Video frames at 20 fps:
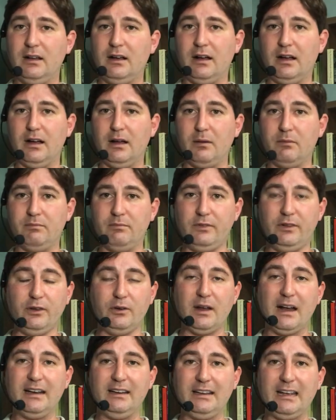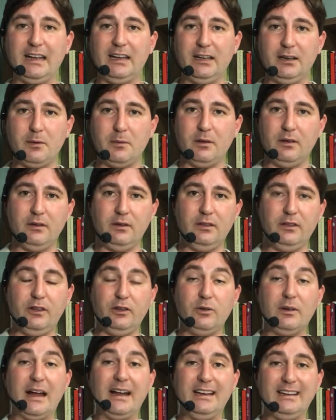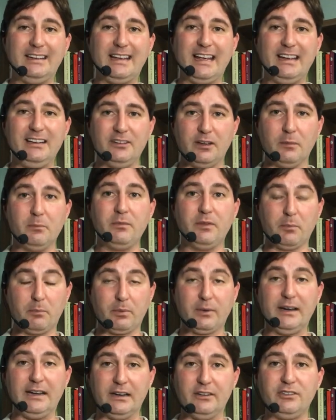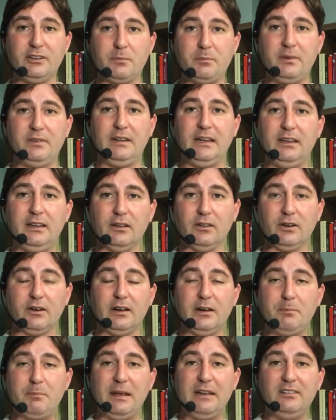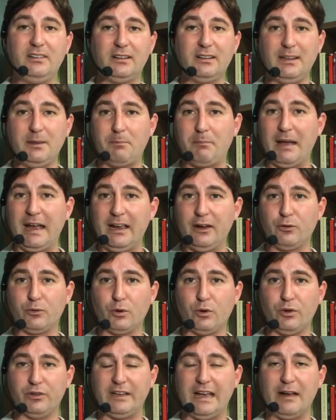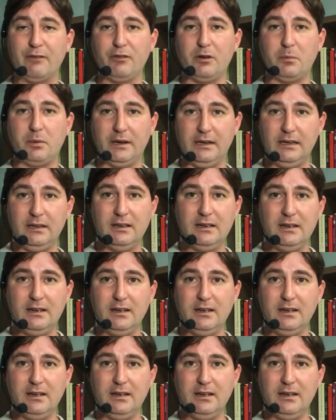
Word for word: Uh, the United Kingdom, the United Kingdom, the British in particular, had basically bankrolled everybody.